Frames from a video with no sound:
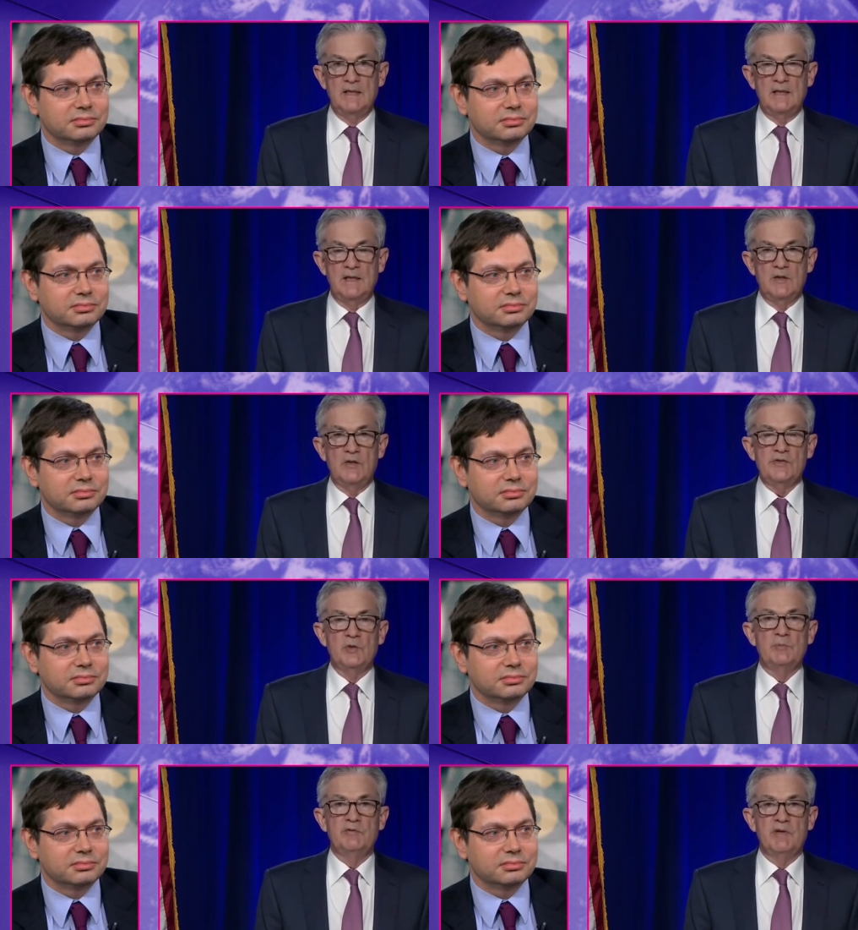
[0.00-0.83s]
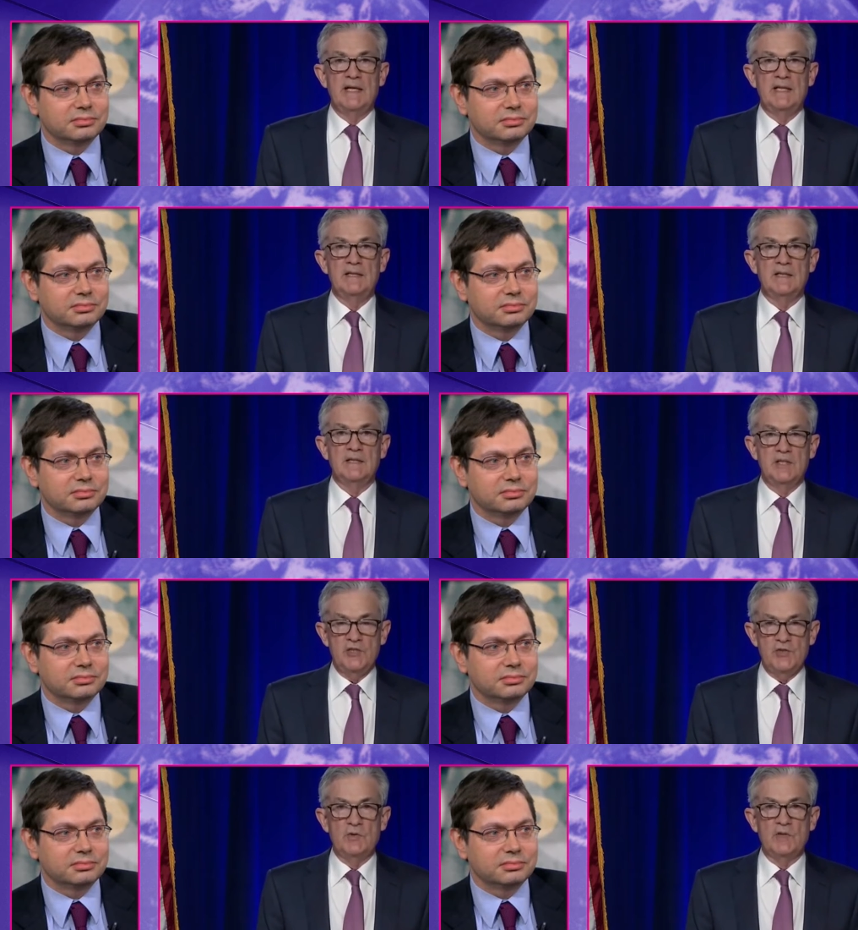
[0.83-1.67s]
Speaker 1: our baseline. The
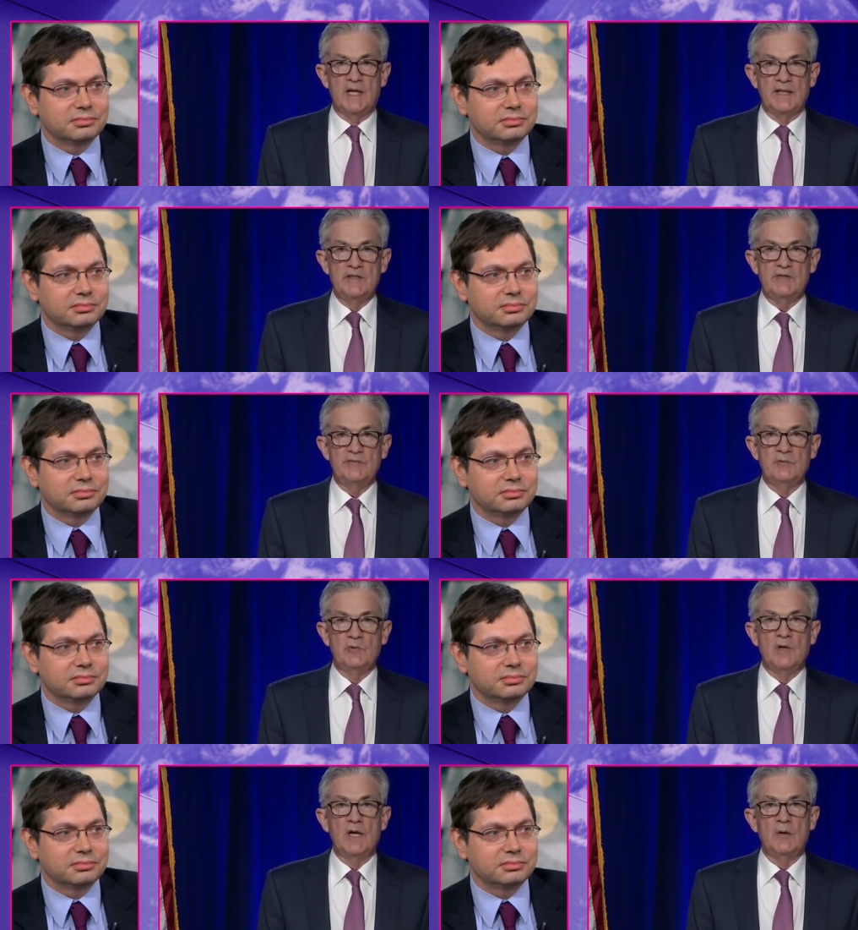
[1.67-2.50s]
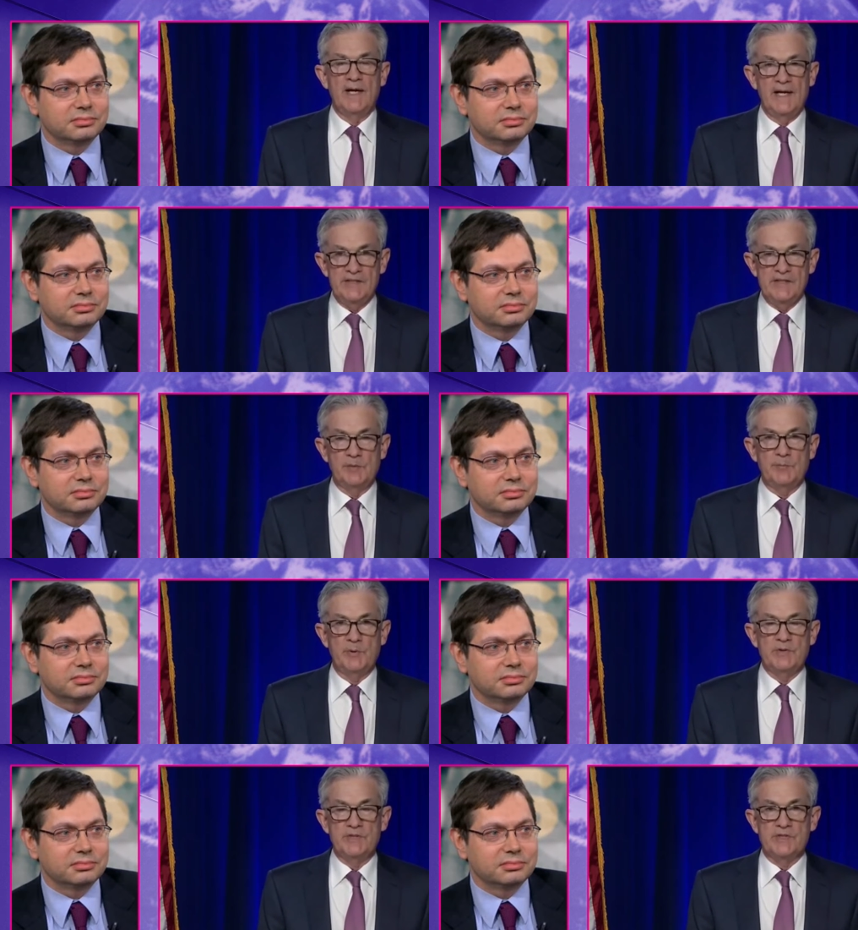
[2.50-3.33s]
um,
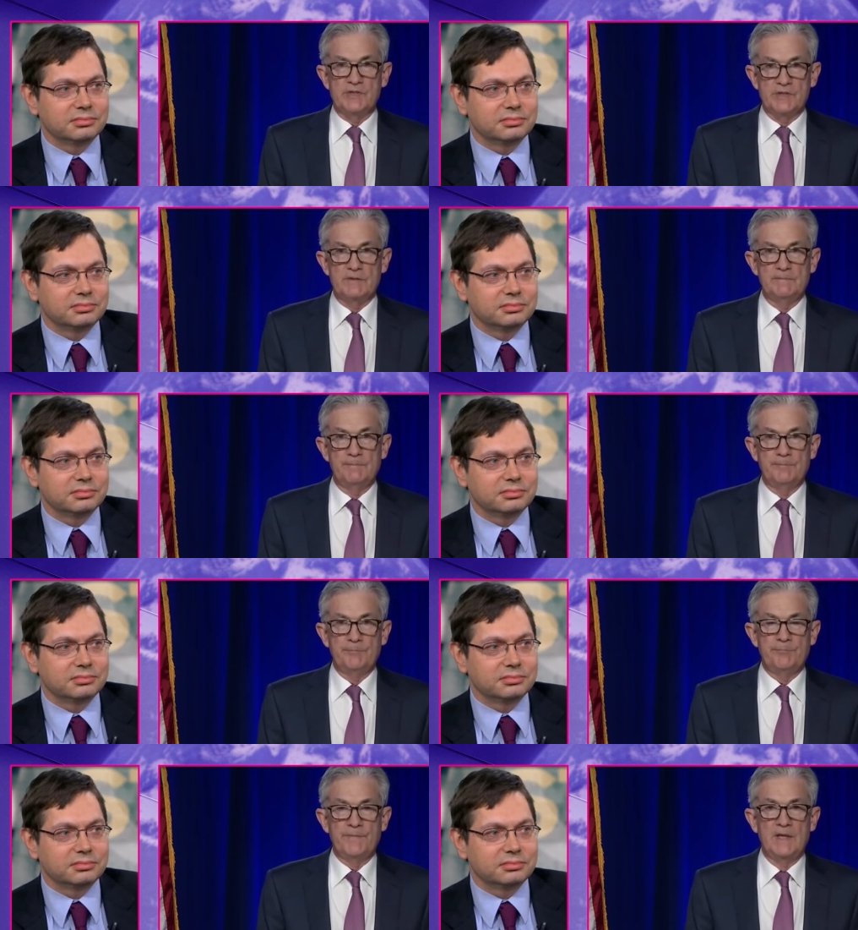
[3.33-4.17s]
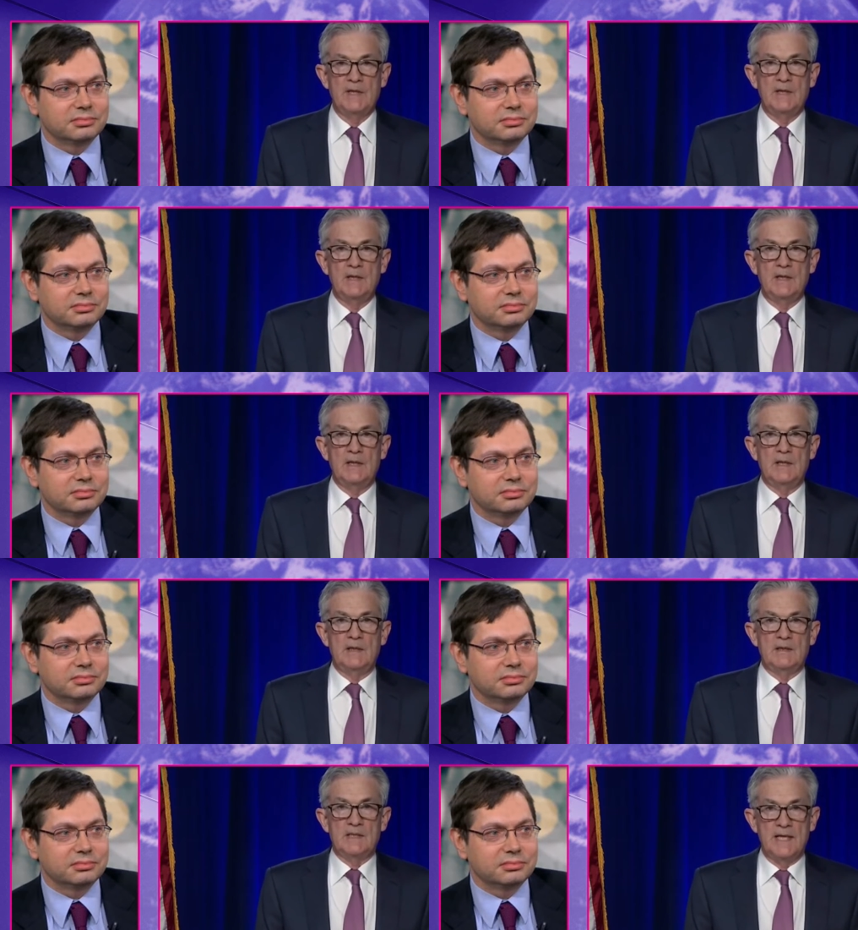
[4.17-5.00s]
forecast, or, uh, I mean, the, the risk, I think, are,
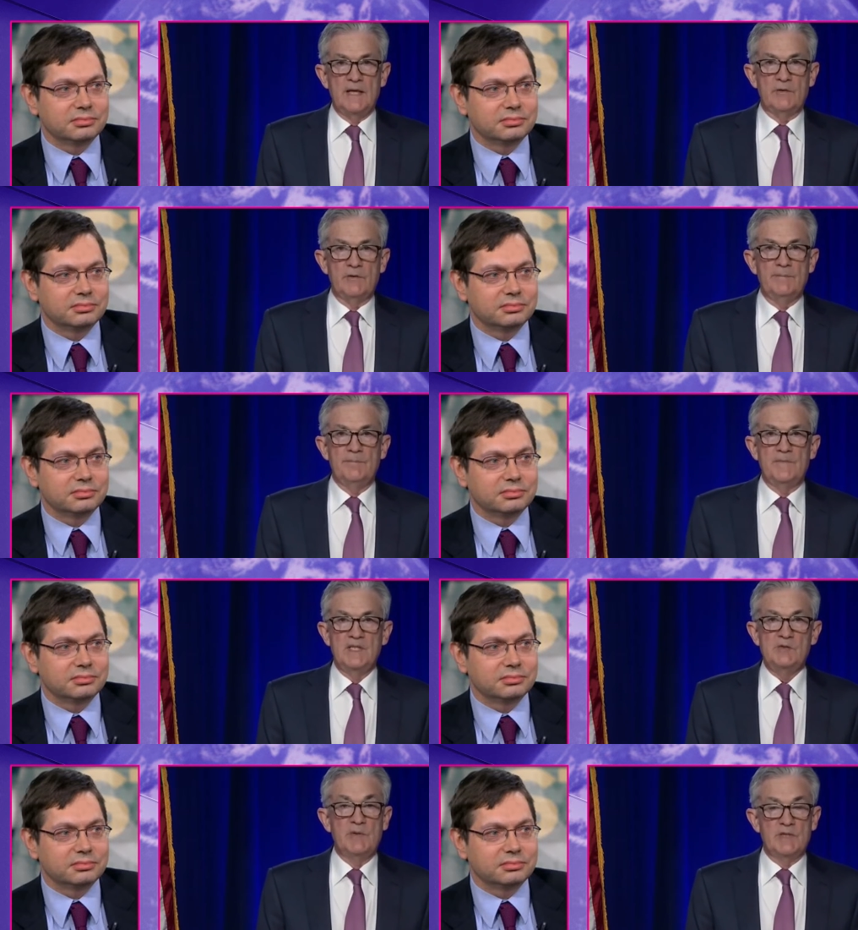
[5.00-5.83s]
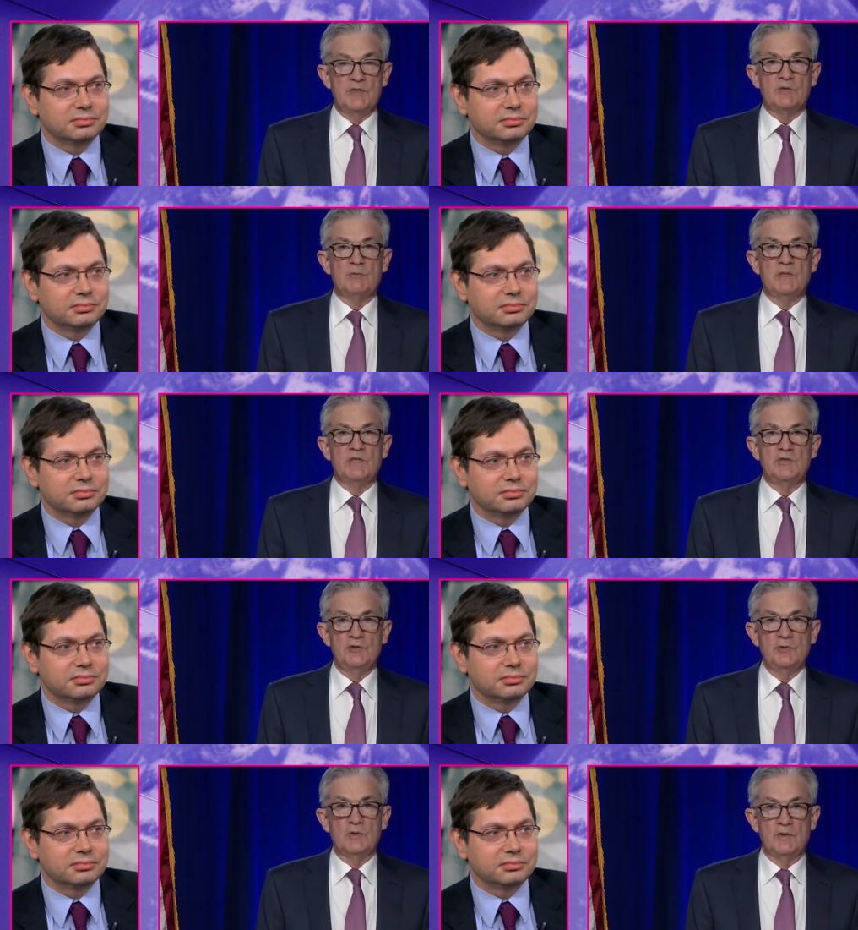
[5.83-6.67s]
are kind of to the upside
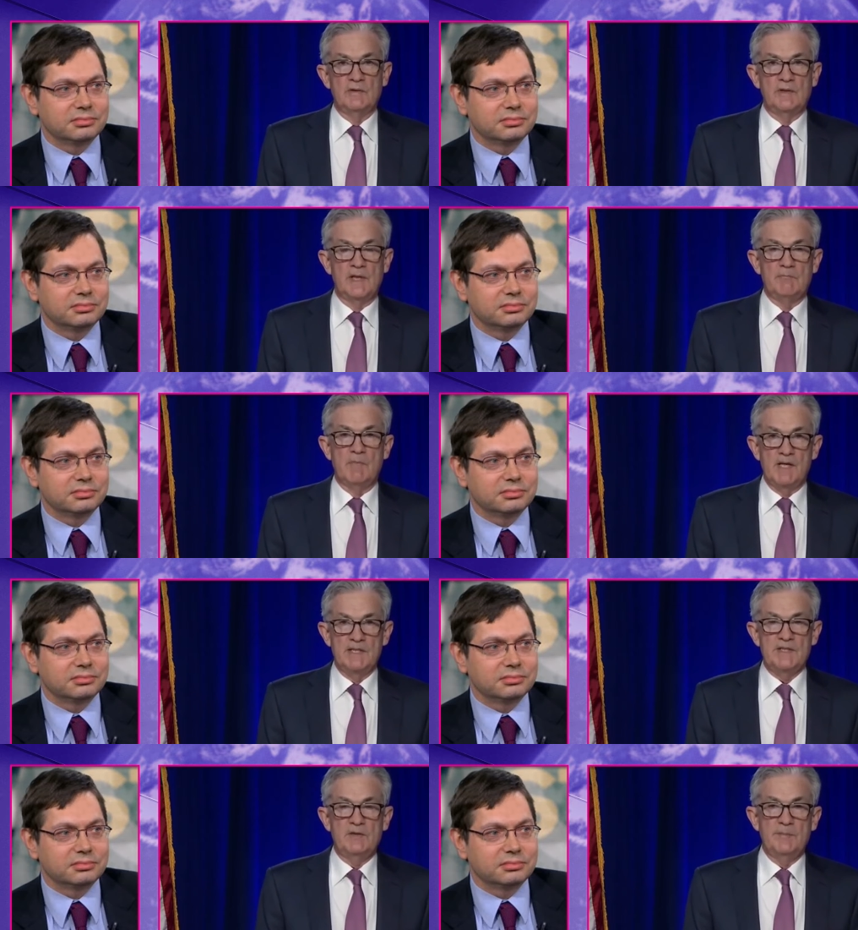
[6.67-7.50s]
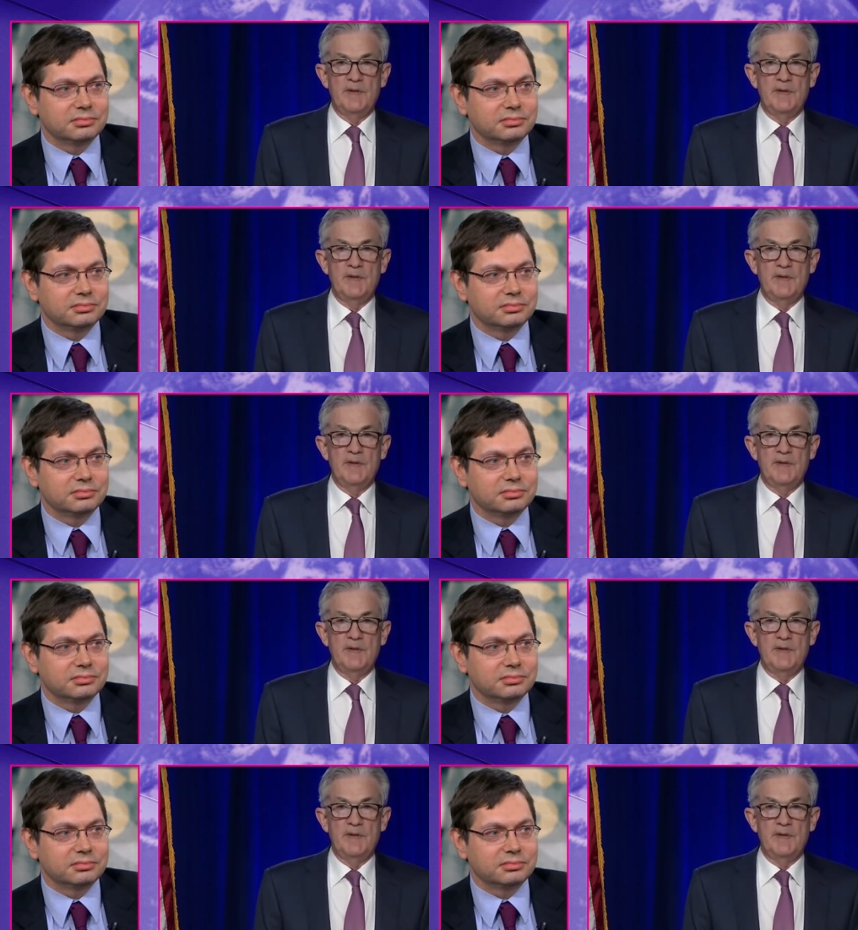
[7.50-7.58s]
um,